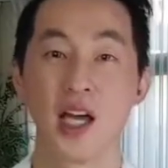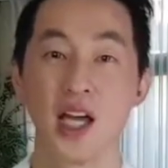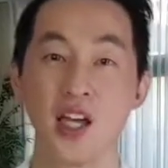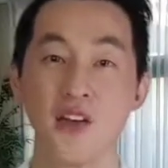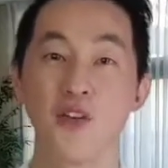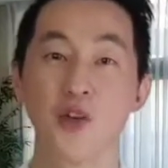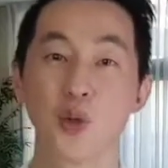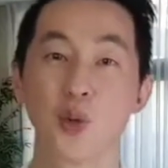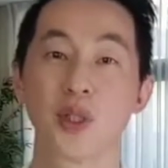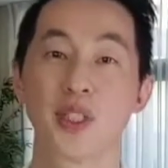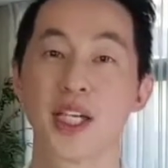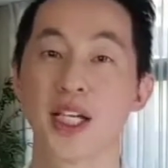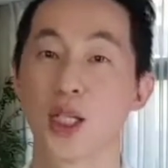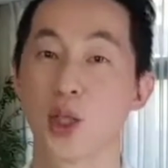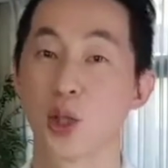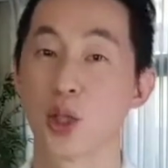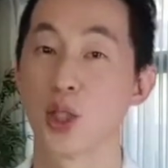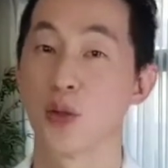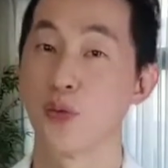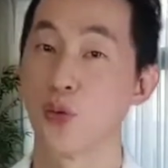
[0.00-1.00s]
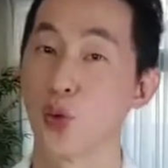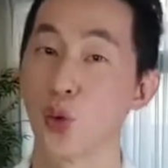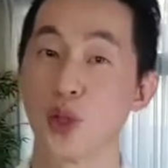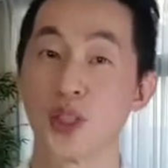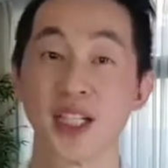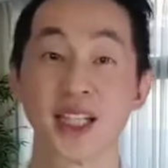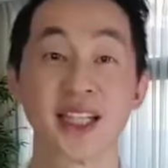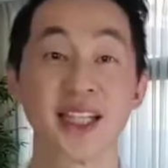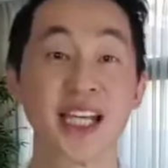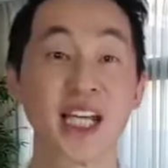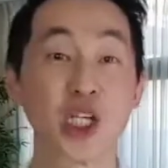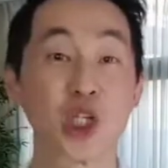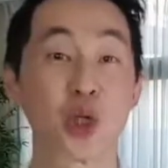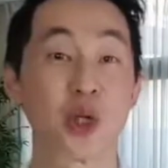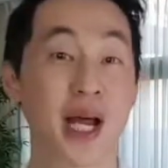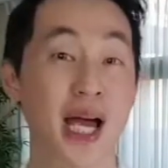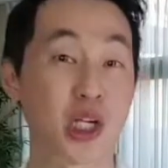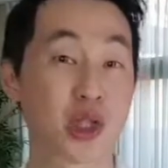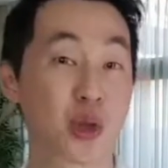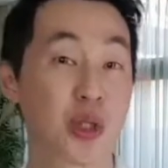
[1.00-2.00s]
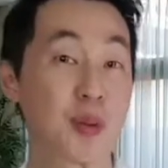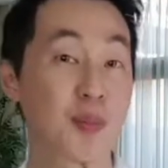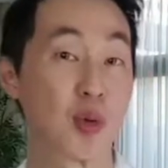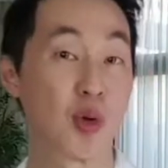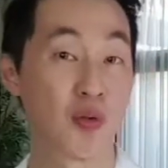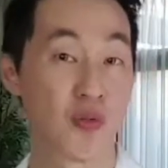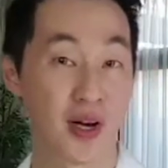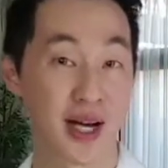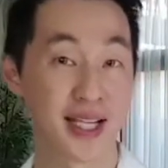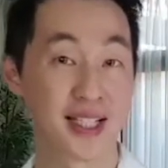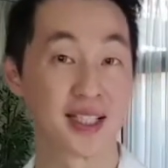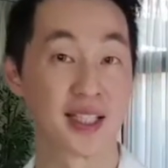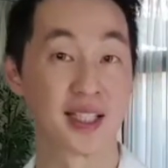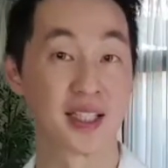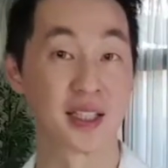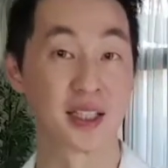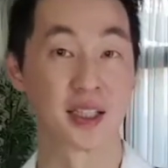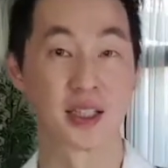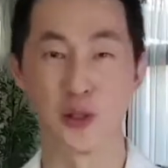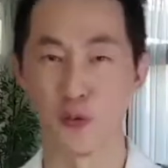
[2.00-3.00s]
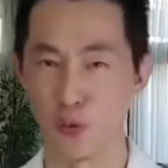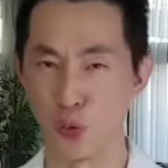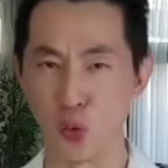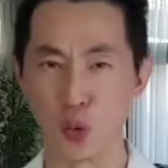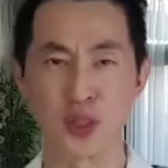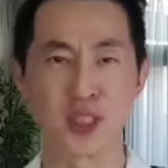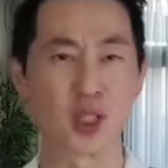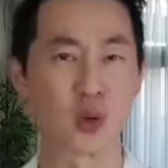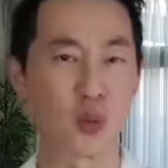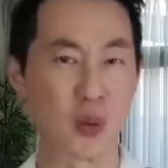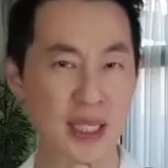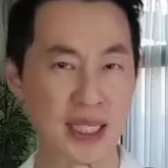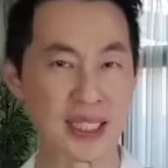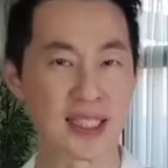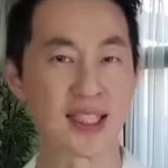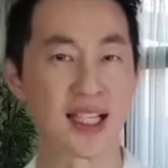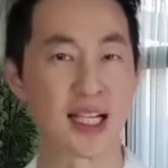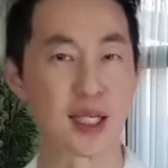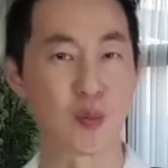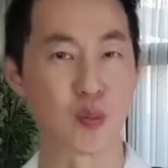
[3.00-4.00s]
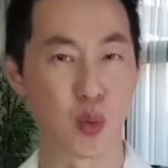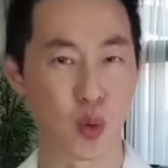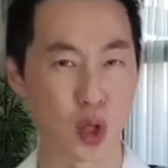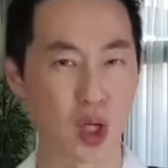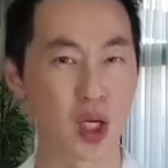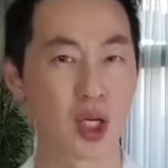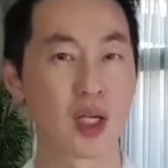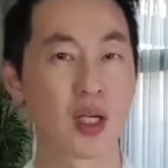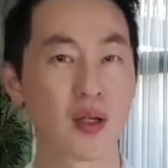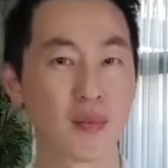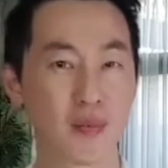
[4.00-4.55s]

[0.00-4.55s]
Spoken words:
If you will take a look at the foods that nature actually provides us, the foods that we eat like pork,